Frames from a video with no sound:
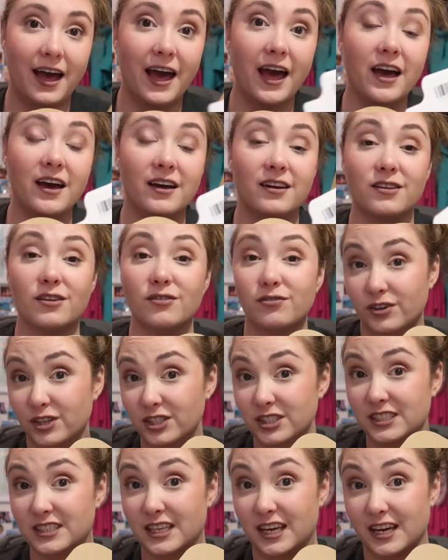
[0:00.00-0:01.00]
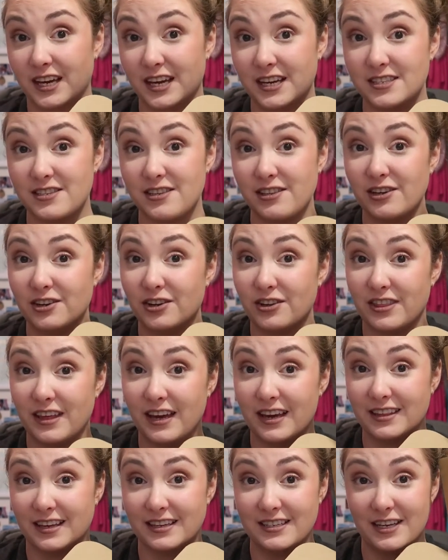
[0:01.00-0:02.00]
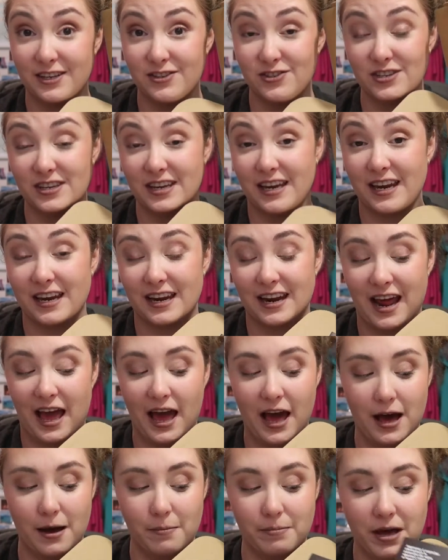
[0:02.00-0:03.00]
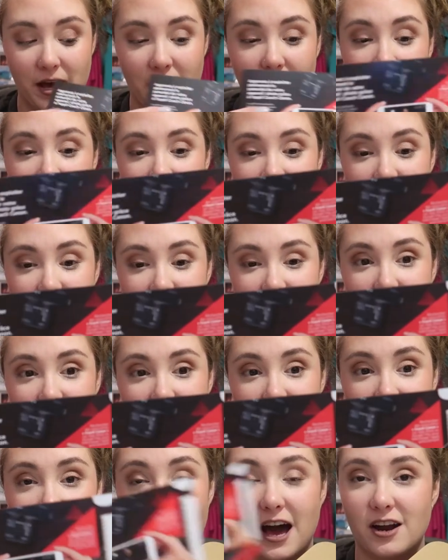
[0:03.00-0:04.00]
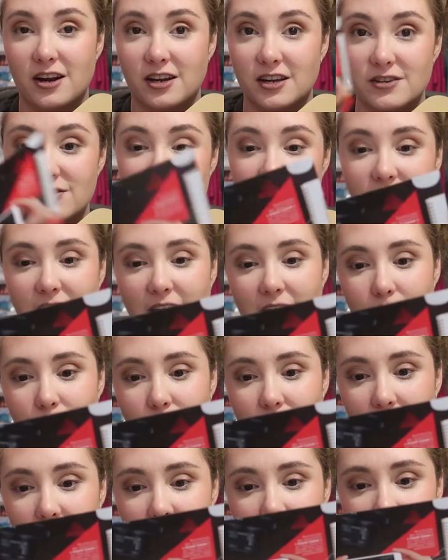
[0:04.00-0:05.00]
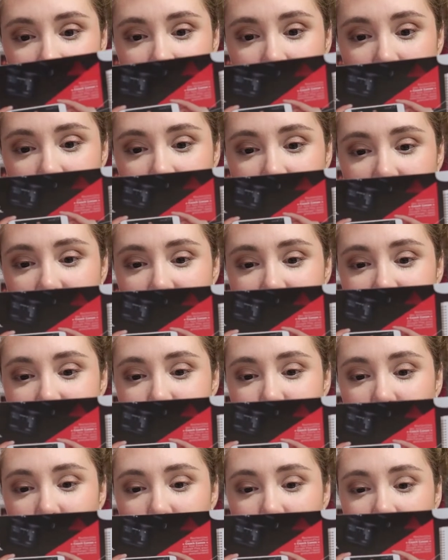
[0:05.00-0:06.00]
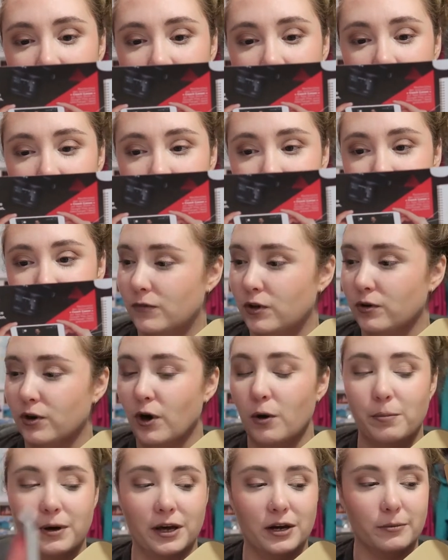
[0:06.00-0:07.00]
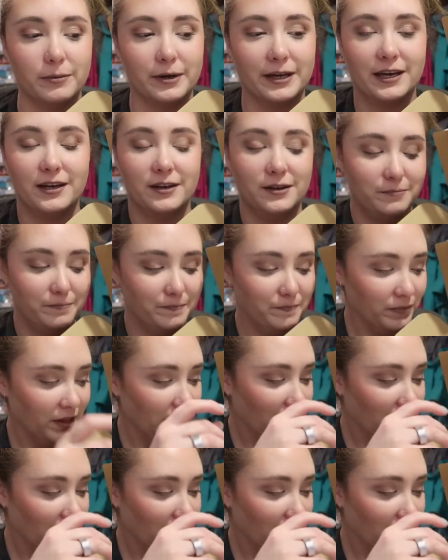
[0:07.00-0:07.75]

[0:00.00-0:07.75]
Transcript: And the first thing is a little thing that tells you to get an app that tells you how to use your camera. Hey, look, it's Peter McKinnon. You go, Peter McKinnon.